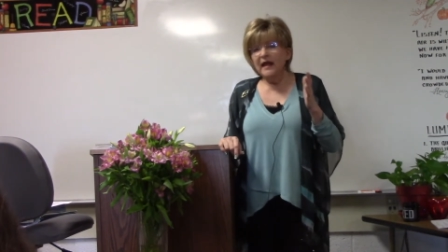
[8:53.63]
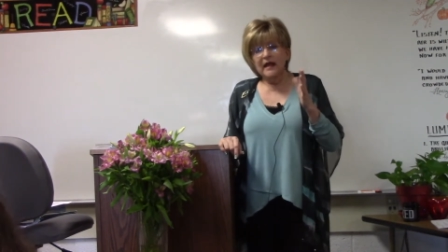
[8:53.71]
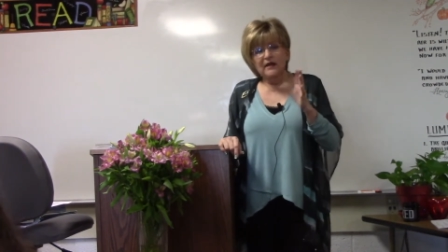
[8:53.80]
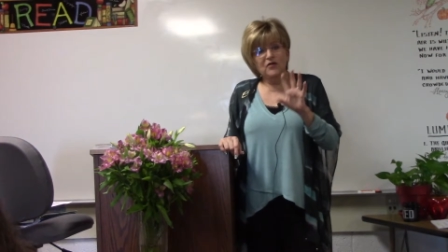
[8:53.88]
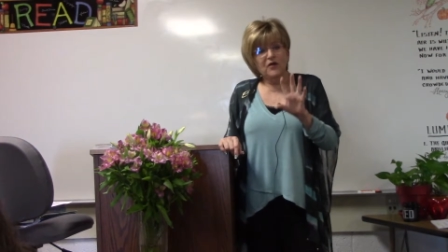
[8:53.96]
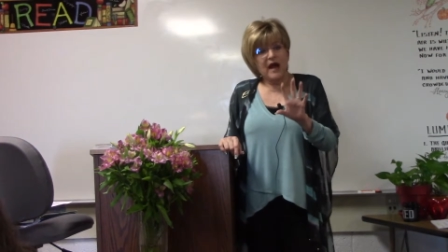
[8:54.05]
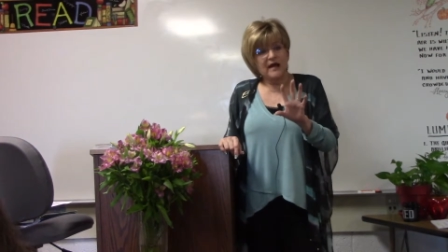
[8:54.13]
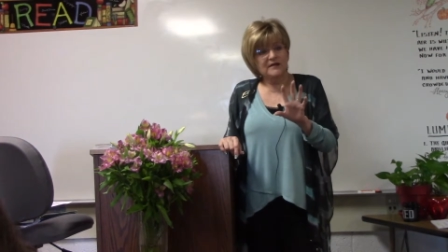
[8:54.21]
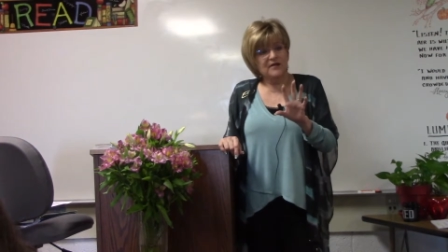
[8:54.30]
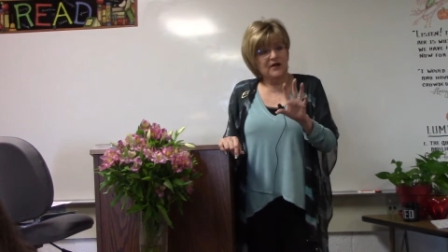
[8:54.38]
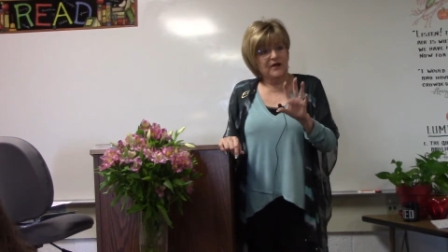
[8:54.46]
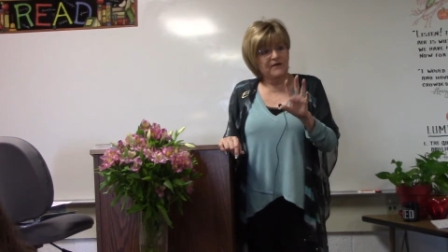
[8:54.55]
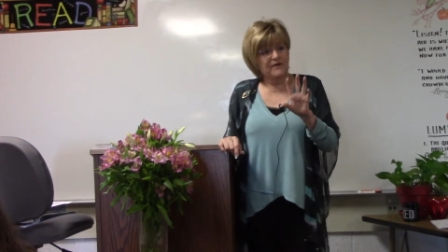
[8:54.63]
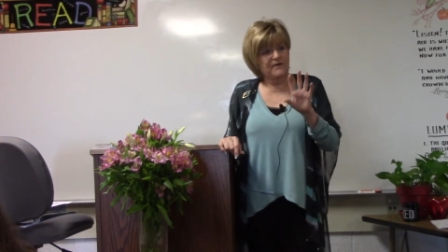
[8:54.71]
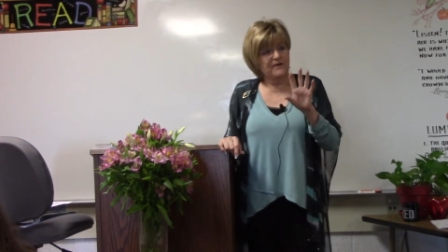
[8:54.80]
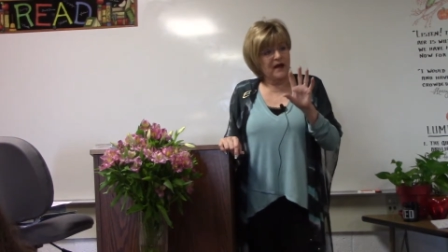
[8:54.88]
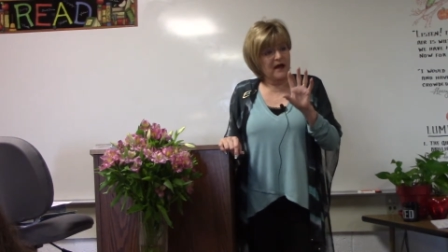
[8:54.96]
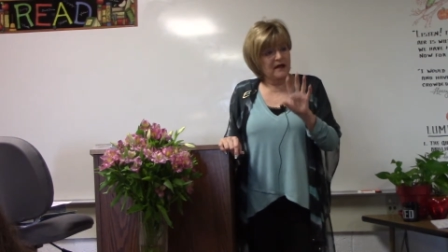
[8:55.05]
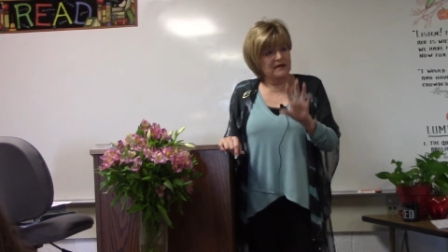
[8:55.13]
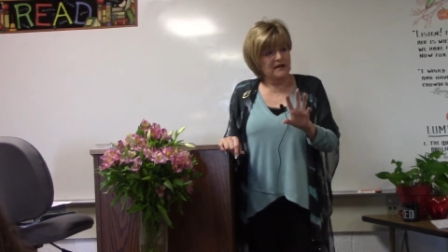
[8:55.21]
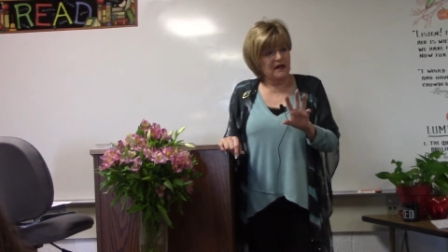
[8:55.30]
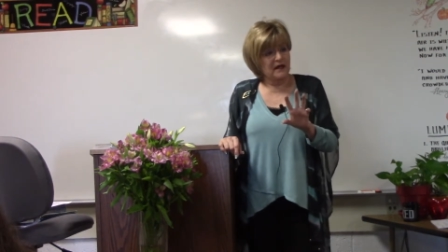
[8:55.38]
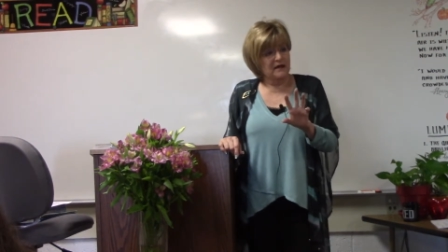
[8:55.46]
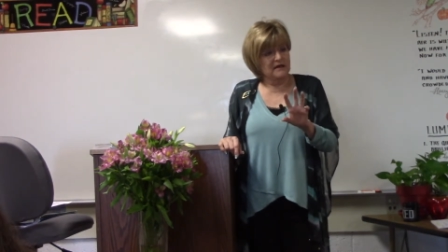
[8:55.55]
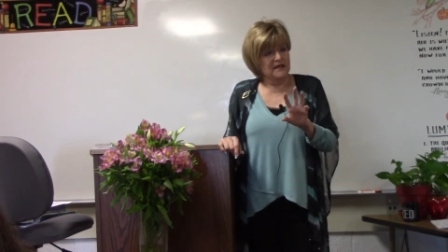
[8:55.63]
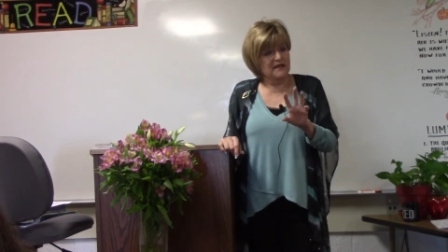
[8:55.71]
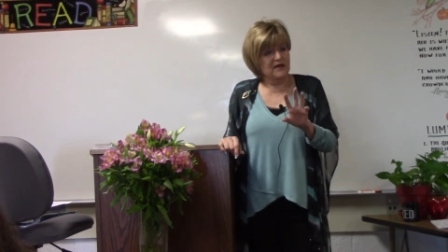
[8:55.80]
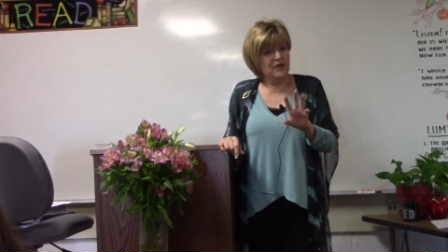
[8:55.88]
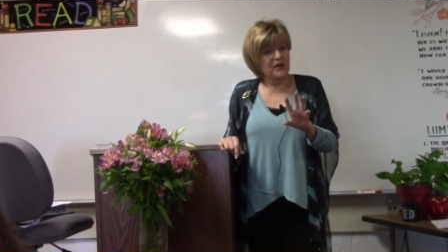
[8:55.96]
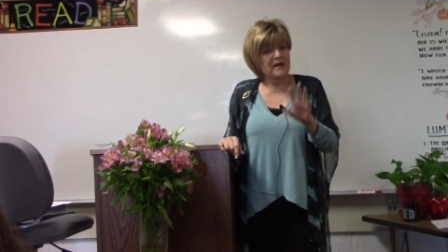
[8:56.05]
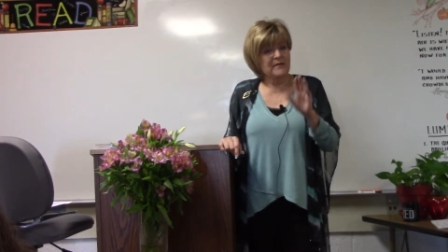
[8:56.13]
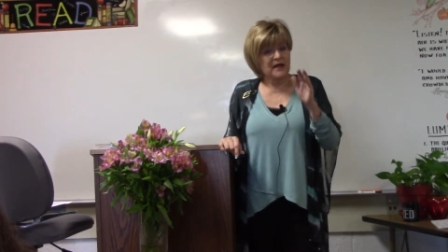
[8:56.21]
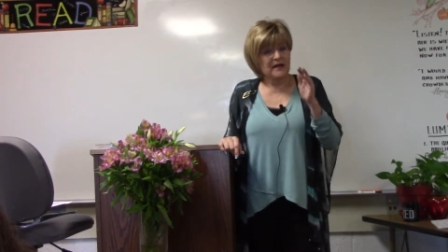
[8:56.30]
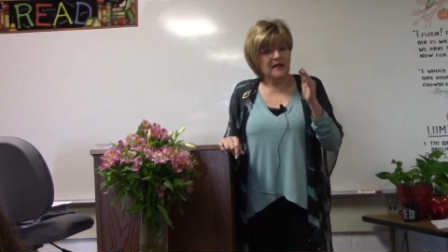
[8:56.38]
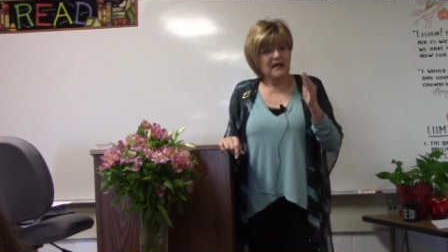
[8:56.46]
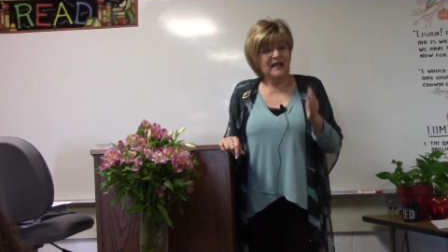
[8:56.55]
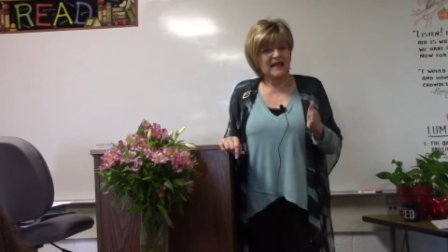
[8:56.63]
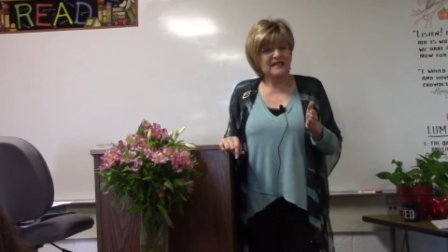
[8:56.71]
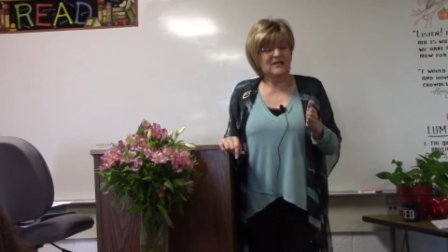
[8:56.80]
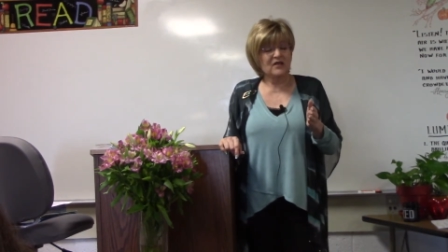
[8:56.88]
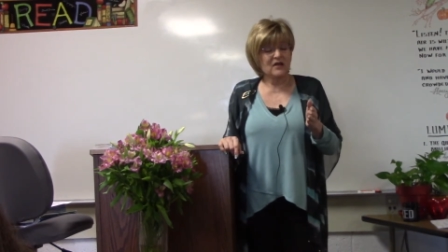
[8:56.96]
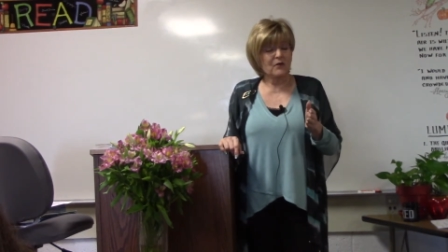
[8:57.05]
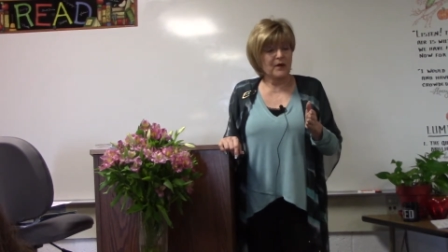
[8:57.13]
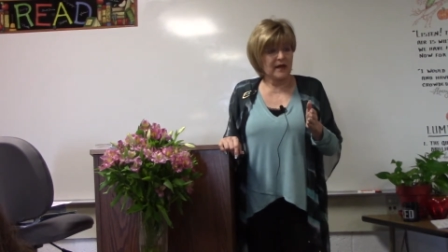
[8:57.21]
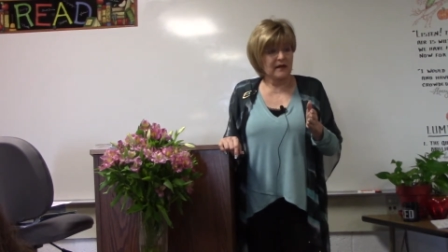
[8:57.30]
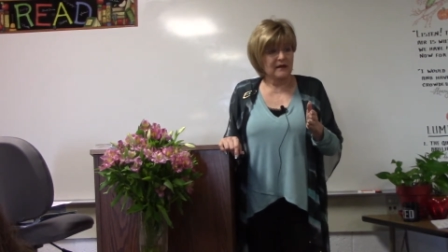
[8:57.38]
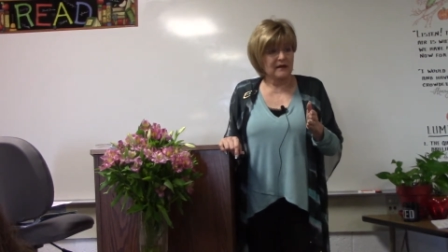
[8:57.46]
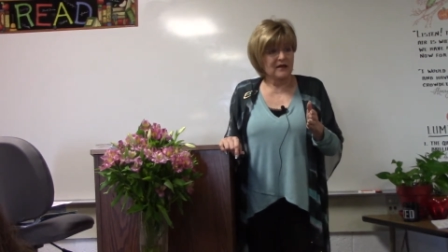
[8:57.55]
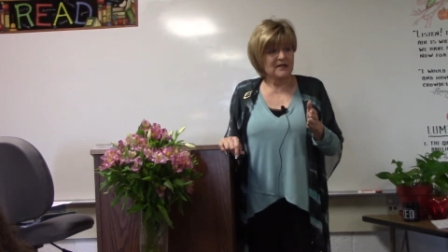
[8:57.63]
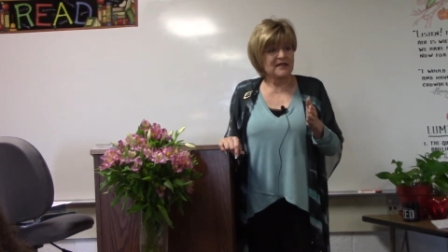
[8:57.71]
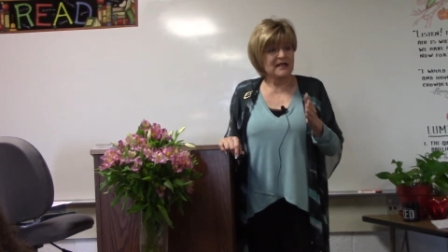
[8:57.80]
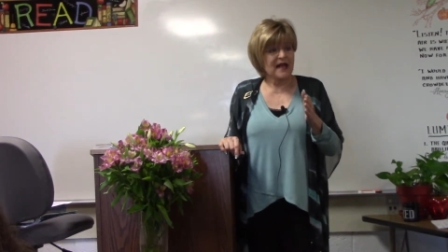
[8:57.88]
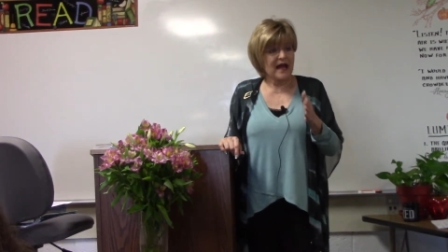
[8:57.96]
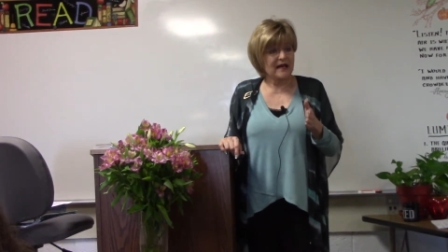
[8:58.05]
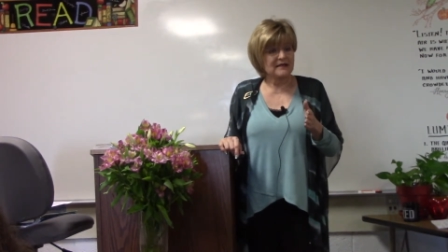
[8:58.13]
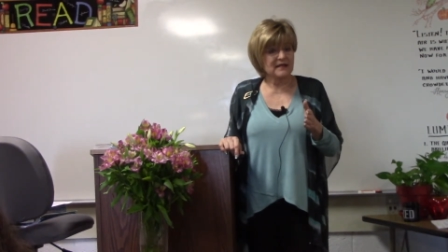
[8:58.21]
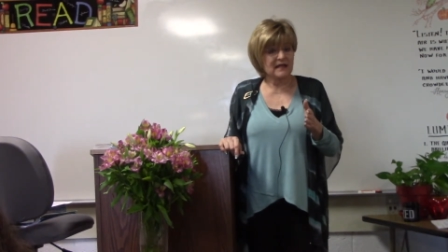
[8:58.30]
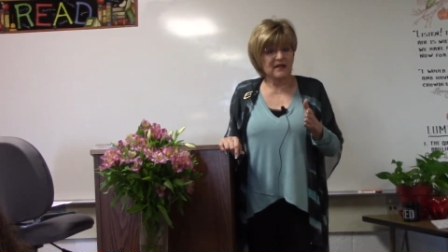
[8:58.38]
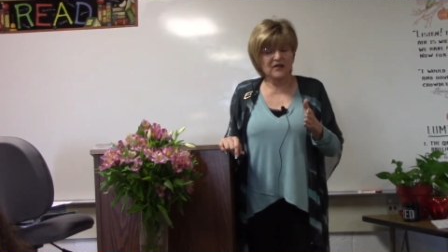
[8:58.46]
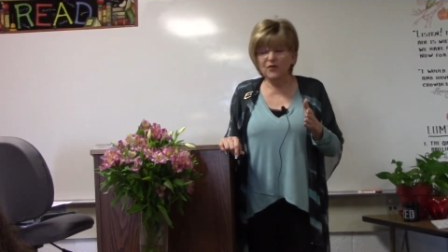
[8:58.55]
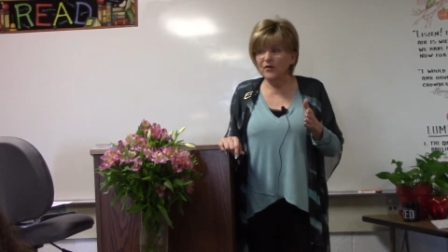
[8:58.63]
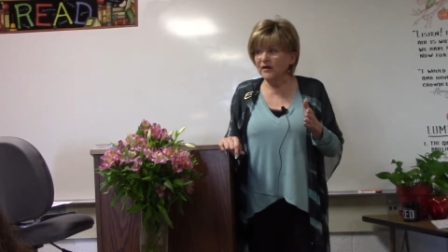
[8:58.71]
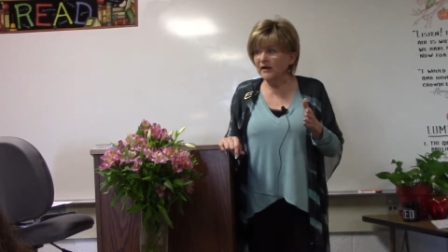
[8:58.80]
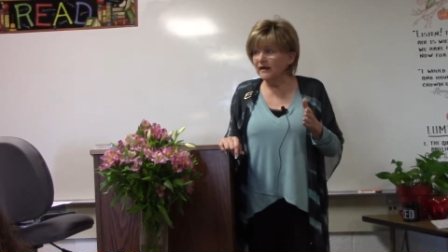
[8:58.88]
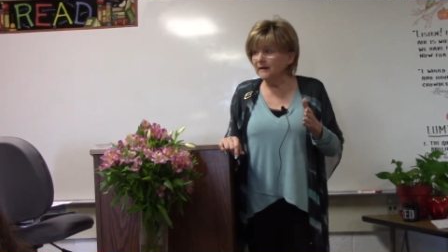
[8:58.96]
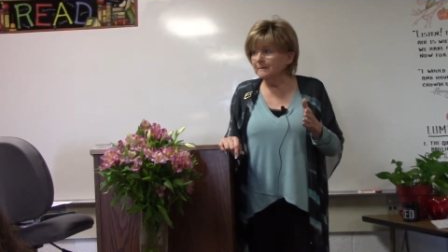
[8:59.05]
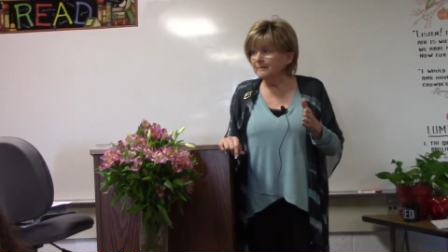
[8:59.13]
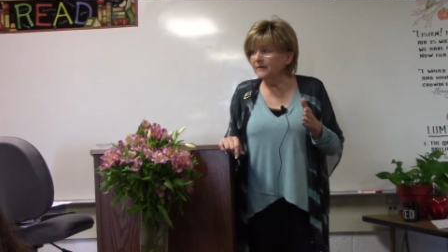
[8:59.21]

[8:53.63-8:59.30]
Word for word: you guys are in a, uh, a disagreement, he's going to win because he has the authority